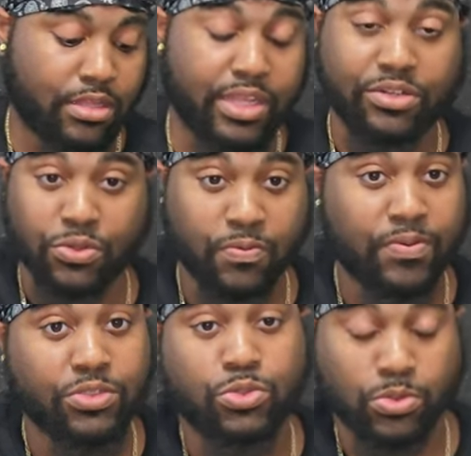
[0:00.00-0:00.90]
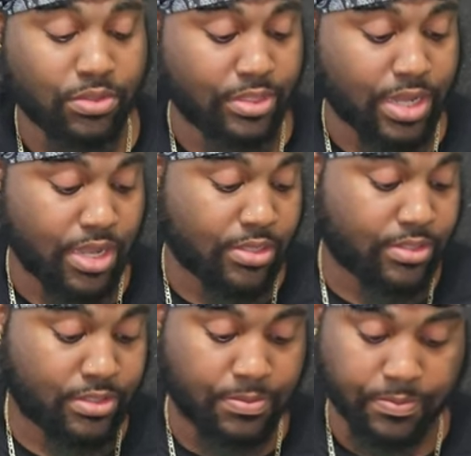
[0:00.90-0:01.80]
They do fit true to
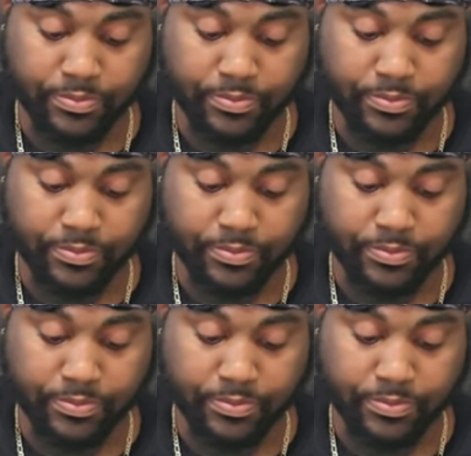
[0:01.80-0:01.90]
size.